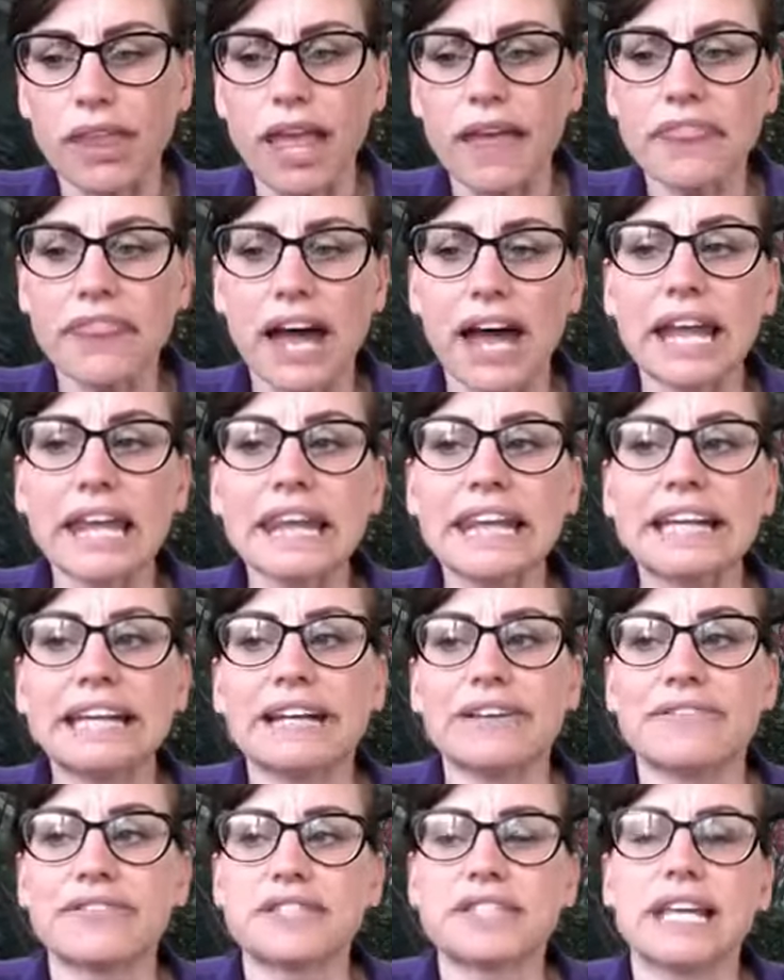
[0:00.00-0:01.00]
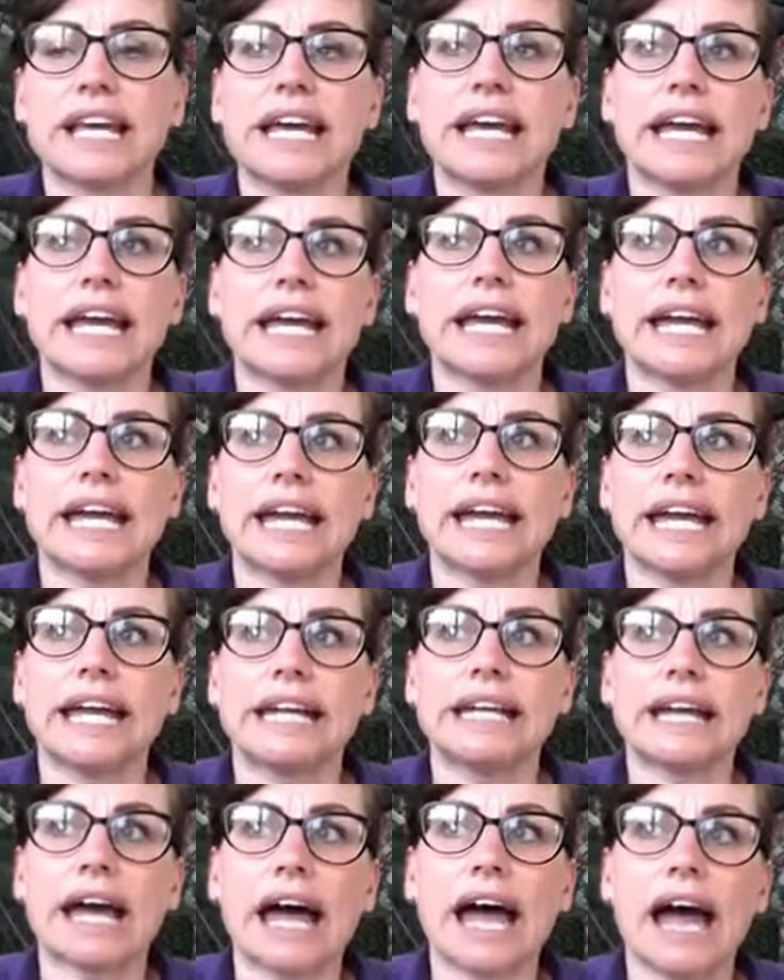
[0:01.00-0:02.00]
that lives
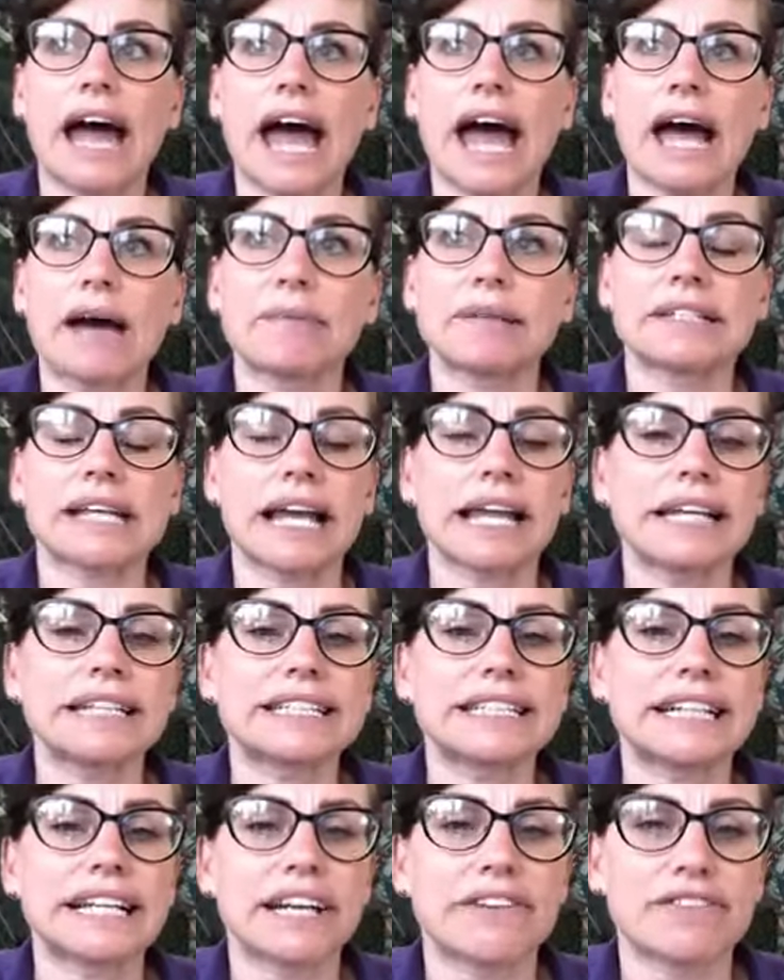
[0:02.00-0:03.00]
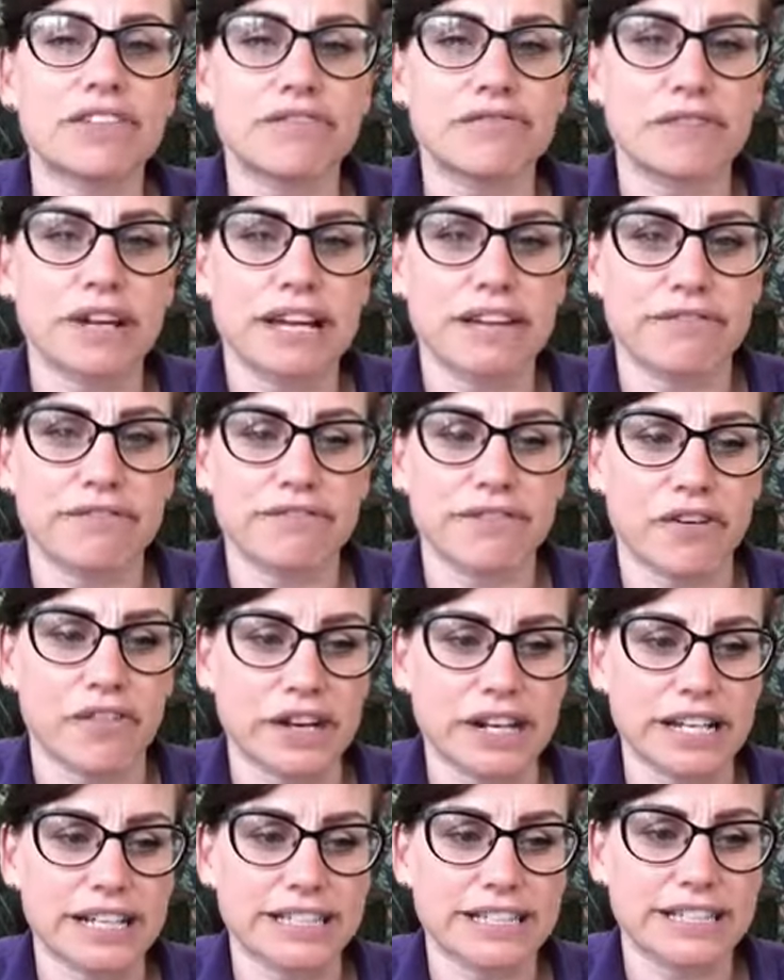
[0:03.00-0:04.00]
in a habitat. Let's think of the
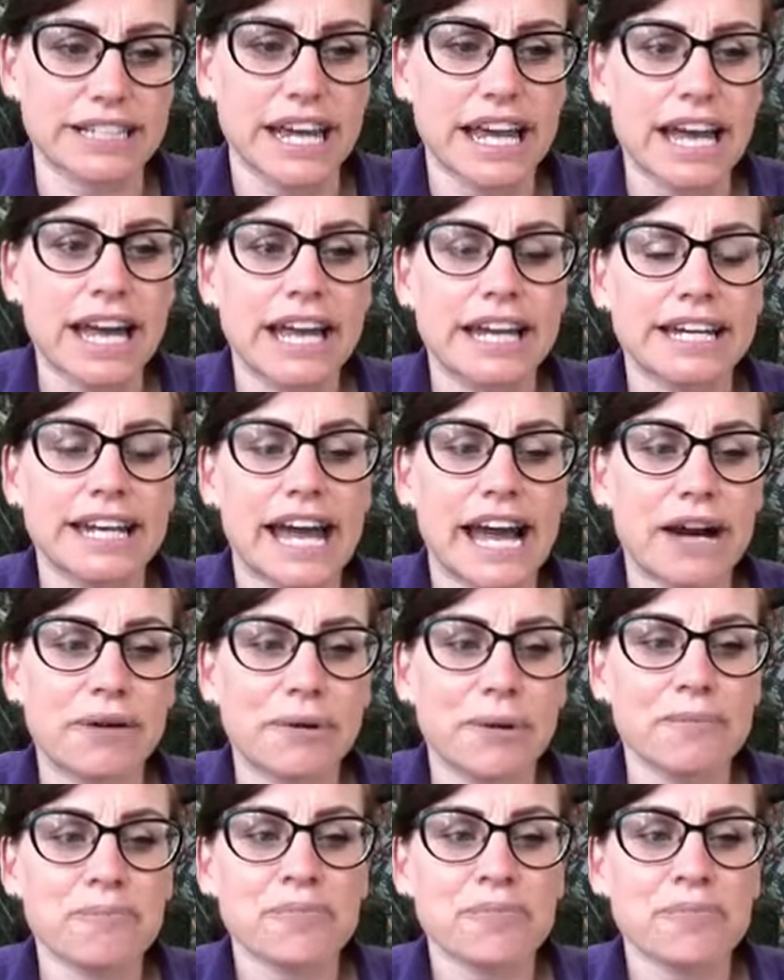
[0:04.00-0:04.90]
rainforest. Now,